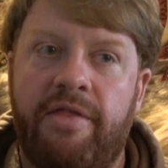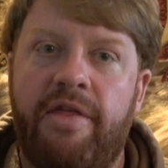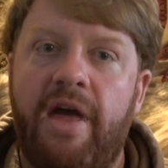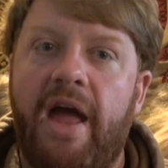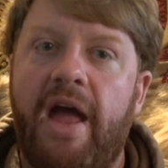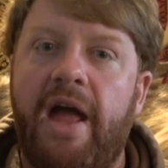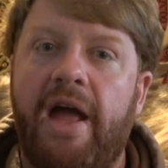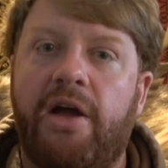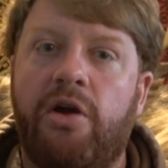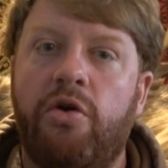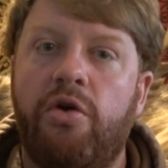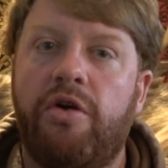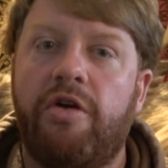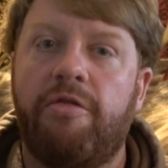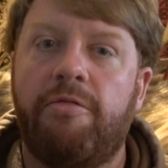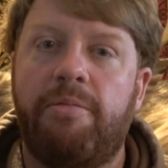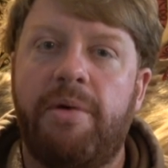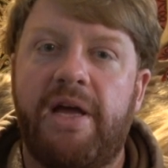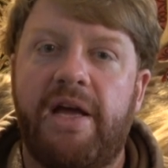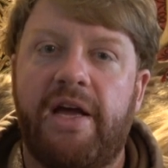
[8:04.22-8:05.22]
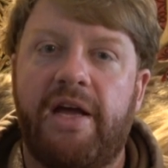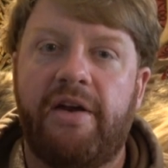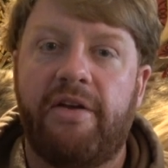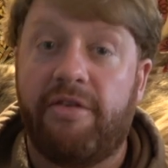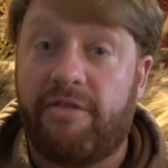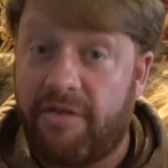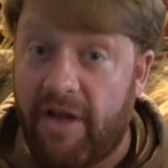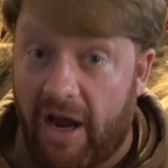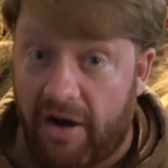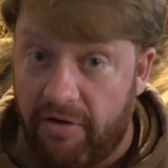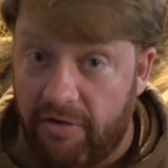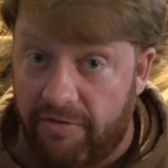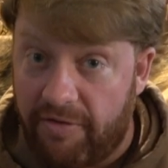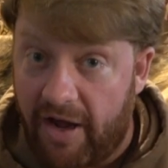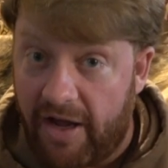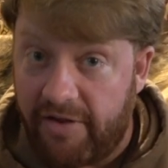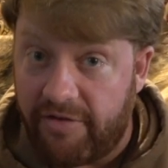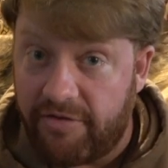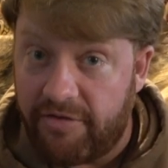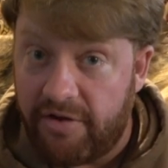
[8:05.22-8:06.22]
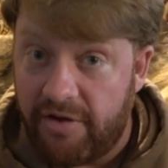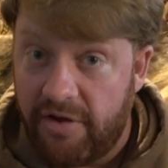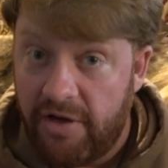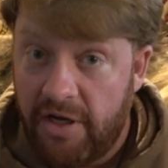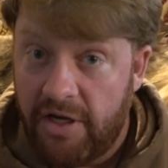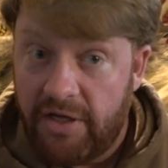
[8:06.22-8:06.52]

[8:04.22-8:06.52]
they could have been sacrificed.